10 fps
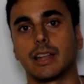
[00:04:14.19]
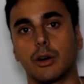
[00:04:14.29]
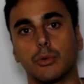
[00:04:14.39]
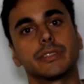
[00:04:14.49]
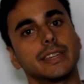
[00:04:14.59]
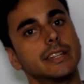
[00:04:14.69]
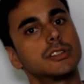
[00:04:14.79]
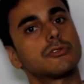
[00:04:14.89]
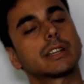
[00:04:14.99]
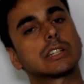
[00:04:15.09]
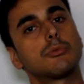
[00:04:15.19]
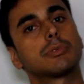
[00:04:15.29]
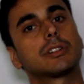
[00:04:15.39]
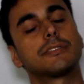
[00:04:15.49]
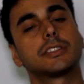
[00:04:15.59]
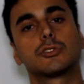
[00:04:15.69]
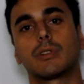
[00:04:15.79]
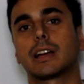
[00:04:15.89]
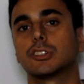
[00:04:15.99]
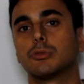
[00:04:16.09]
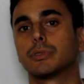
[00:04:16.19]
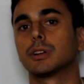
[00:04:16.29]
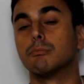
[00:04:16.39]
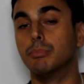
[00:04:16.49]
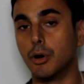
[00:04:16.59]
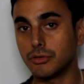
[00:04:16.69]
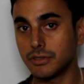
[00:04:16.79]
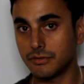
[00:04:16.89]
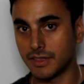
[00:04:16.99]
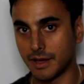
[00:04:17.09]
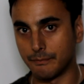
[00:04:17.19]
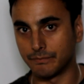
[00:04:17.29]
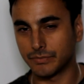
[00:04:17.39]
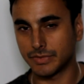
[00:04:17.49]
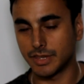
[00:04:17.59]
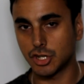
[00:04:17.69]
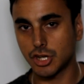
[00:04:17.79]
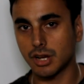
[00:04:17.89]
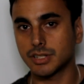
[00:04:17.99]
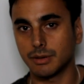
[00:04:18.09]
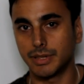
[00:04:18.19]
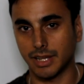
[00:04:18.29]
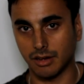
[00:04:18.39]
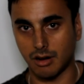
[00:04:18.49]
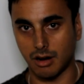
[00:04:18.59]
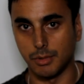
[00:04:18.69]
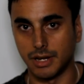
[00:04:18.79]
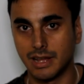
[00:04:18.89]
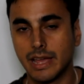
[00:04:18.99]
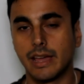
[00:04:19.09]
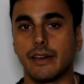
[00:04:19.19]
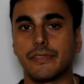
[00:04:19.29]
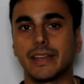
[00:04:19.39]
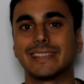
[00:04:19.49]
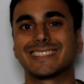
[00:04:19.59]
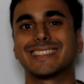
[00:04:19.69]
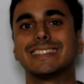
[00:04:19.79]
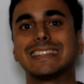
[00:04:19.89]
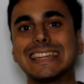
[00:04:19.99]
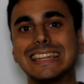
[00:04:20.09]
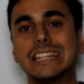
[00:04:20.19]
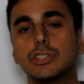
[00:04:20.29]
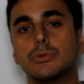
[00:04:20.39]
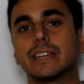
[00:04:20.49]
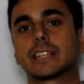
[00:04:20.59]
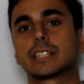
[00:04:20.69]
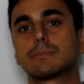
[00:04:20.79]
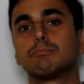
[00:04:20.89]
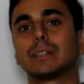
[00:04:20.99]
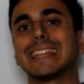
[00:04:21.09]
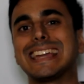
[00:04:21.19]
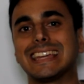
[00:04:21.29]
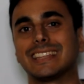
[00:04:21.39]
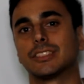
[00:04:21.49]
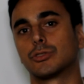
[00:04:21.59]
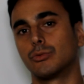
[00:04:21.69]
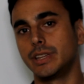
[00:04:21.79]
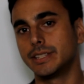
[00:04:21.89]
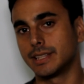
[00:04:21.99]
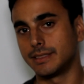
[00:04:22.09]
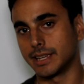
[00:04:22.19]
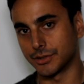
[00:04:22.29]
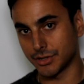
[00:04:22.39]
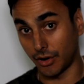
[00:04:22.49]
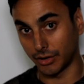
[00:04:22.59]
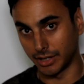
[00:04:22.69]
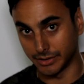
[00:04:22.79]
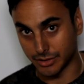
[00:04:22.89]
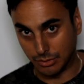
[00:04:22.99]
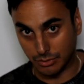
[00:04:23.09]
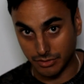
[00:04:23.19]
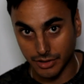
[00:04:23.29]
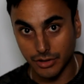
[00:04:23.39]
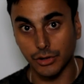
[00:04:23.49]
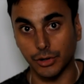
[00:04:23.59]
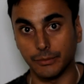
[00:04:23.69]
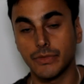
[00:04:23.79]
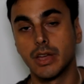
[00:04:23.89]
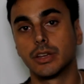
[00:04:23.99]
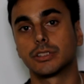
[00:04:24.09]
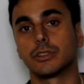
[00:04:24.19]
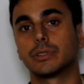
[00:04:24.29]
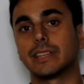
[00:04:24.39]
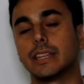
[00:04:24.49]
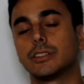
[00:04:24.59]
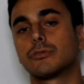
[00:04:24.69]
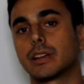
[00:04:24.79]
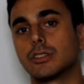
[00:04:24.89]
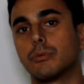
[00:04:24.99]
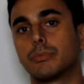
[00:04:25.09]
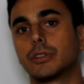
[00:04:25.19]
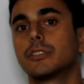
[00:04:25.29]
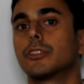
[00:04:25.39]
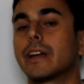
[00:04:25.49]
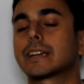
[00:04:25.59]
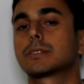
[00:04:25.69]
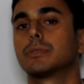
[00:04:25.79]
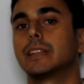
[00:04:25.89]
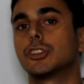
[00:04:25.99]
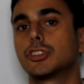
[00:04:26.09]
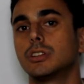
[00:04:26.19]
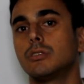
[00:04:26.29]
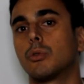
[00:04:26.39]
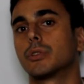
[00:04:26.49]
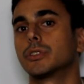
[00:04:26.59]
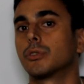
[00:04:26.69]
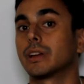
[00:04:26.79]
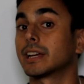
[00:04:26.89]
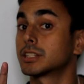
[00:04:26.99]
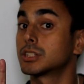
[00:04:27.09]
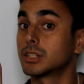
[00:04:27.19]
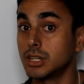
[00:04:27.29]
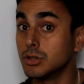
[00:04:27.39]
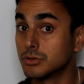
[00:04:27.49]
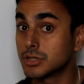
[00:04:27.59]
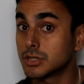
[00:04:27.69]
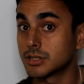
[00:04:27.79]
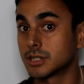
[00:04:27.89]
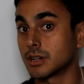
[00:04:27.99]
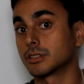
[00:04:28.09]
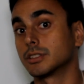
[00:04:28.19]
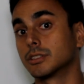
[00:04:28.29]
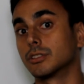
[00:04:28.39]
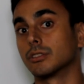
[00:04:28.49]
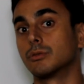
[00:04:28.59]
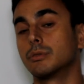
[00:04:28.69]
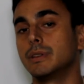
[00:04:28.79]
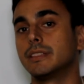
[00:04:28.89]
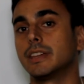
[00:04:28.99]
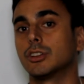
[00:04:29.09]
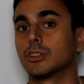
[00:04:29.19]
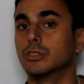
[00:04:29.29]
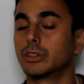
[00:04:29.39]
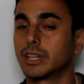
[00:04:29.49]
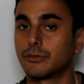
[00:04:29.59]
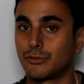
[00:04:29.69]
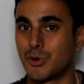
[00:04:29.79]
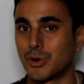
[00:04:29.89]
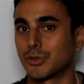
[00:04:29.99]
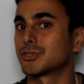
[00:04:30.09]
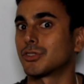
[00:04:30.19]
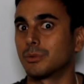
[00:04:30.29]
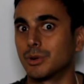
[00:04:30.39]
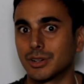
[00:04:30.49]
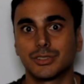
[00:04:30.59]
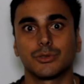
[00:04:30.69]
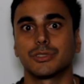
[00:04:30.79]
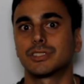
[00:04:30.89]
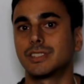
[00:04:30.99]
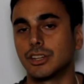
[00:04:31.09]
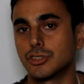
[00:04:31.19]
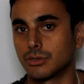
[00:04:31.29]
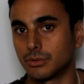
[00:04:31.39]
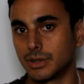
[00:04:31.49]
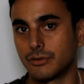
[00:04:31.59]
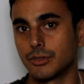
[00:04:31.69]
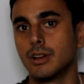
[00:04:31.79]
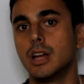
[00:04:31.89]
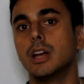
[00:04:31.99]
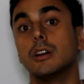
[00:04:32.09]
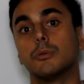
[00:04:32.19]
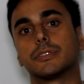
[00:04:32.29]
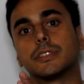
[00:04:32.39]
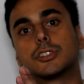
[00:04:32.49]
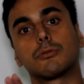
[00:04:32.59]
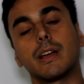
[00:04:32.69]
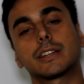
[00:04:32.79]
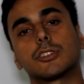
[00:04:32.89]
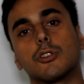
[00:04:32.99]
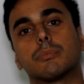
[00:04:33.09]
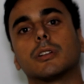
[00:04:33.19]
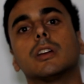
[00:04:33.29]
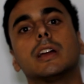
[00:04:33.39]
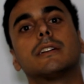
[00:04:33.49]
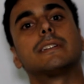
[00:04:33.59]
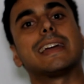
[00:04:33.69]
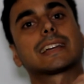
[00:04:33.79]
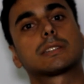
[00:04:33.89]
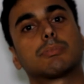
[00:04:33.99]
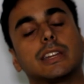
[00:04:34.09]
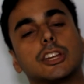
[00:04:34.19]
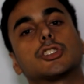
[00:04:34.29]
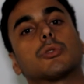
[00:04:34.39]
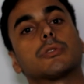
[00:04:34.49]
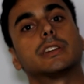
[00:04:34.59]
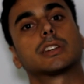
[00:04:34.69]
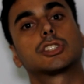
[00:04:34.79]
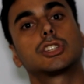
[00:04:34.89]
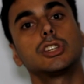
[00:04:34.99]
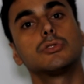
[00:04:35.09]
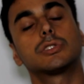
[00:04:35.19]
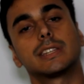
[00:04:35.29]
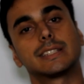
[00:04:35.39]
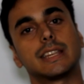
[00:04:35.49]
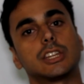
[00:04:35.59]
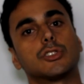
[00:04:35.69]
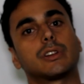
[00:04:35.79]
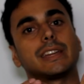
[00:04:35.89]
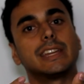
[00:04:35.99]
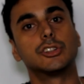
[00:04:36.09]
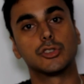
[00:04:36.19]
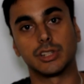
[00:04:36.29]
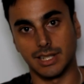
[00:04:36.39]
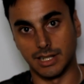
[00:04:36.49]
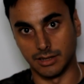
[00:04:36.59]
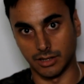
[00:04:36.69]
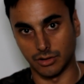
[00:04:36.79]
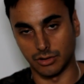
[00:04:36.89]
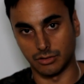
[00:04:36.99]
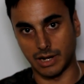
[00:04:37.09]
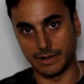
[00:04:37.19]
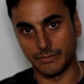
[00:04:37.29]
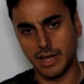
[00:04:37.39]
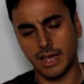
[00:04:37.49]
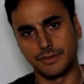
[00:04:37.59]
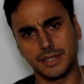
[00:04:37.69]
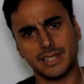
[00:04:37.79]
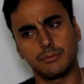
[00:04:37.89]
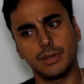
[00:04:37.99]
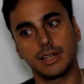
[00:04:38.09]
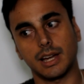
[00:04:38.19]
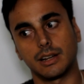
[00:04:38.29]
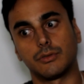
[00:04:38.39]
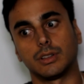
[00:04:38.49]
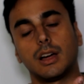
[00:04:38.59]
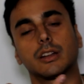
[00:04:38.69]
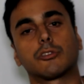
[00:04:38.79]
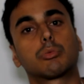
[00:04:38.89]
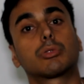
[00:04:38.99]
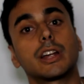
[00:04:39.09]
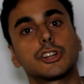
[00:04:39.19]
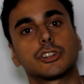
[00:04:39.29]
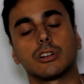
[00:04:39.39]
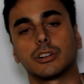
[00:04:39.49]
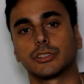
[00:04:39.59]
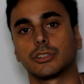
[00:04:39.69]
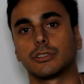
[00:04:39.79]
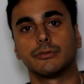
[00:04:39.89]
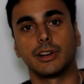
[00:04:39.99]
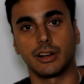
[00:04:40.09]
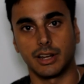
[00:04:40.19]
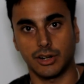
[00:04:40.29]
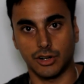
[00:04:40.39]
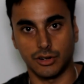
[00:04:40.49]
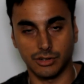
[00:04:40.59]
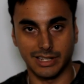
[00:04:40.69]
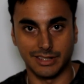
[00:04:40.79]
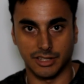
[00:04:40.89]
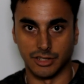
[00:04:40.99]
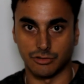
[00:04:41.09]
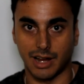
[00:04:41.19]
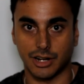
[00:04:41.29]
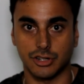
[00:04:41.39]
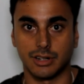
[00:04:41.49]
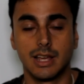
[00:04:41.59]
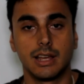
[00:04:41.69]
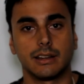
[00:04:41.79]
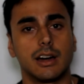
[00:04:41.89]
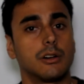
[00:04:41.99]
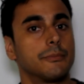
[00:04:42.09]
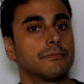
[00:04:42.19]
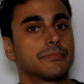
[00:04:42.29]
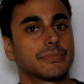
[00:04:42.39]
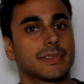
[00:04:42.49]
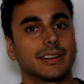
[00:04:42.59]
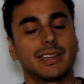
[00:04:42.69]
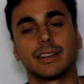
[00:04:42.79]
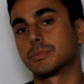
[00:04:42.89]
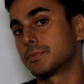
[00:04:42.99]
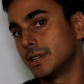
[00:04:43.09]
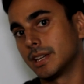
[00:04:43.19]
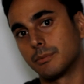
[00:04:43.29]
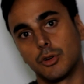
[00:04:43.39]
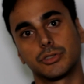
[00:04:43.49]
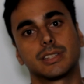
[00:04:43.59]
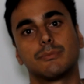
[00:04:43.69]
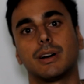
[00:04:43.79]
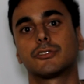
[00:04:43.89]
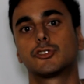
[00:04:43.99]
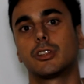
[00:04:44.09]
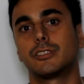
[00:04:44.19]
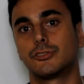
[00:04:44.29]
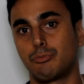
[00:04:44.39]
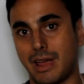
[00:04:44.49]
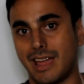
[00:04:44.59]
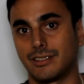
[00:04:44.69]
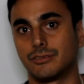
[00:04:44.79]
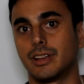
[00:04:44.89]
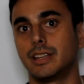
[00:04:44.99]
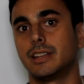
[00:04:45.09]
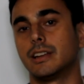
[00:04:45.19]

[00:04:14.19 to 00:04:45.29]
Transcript: Now, with the indirect opener and the direct opener, both of them, they share something in common, and that is the need to explain the reason that you're talking to the girl. So with the indirect opener, your explanation or your excuse to talk to the girl would be that you're looking for Starbucks or the station or whatever. With the direct opener, the explanation or the excuse is that you're interested in the girl, right? And this can be kind of a lot of pressure on her very early in the interaction. Now, again, I'm speaking mostly about Japan, right?